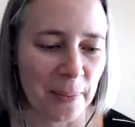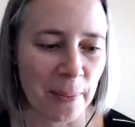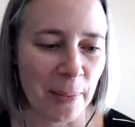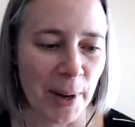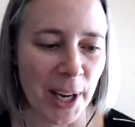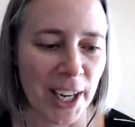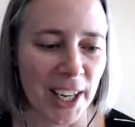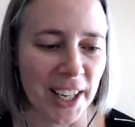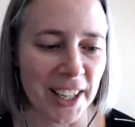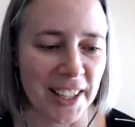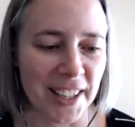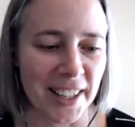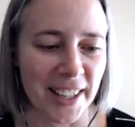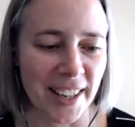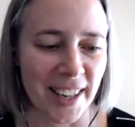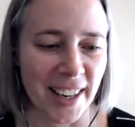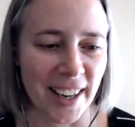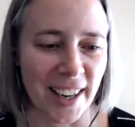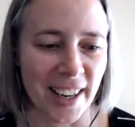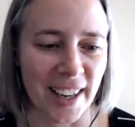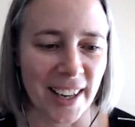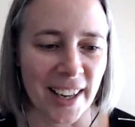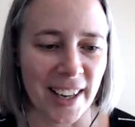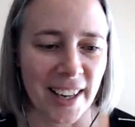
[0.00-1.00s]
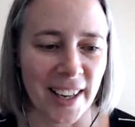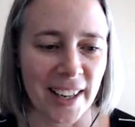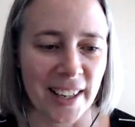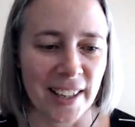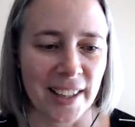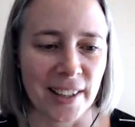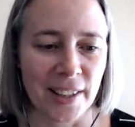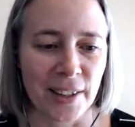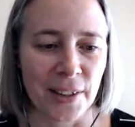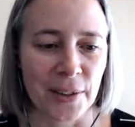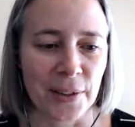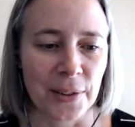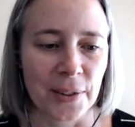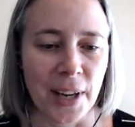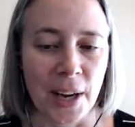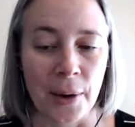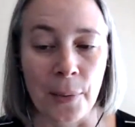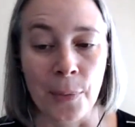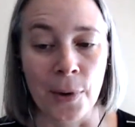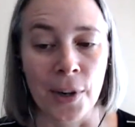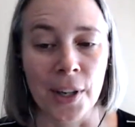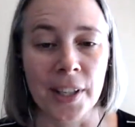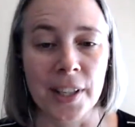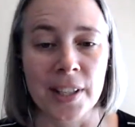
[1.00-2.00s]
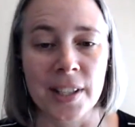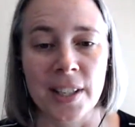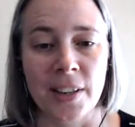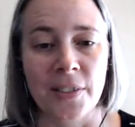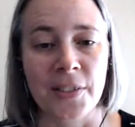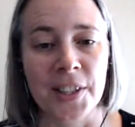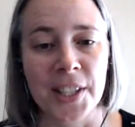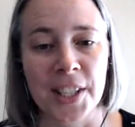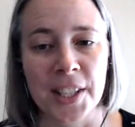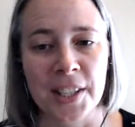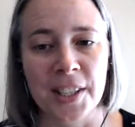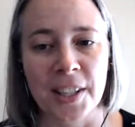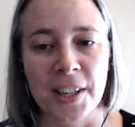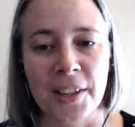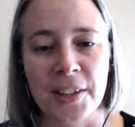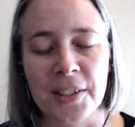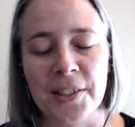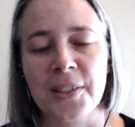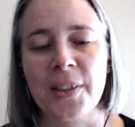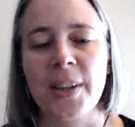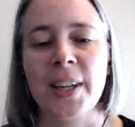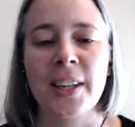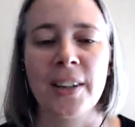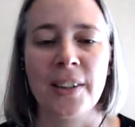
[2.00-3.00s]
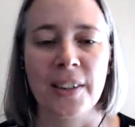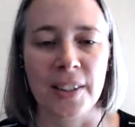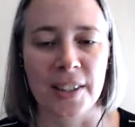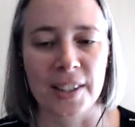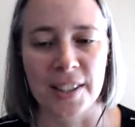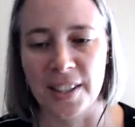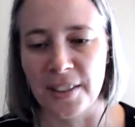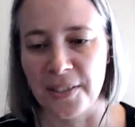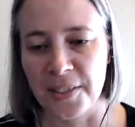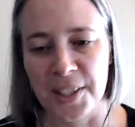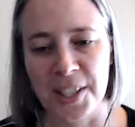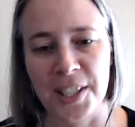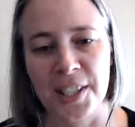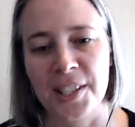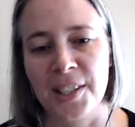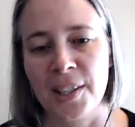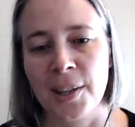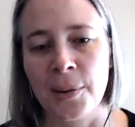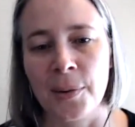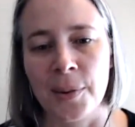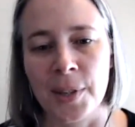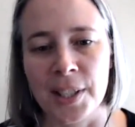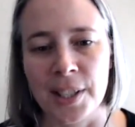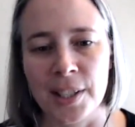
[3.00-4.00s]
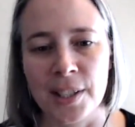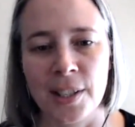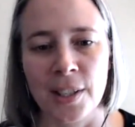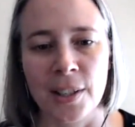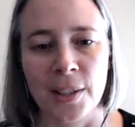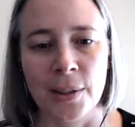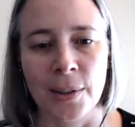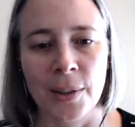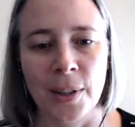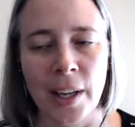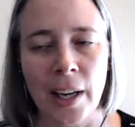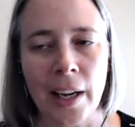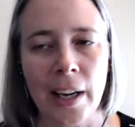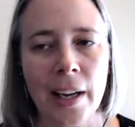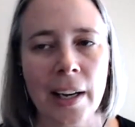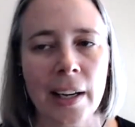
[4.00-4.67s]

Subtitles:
But I work in San Francisco, so I go to the San Francisco ones too.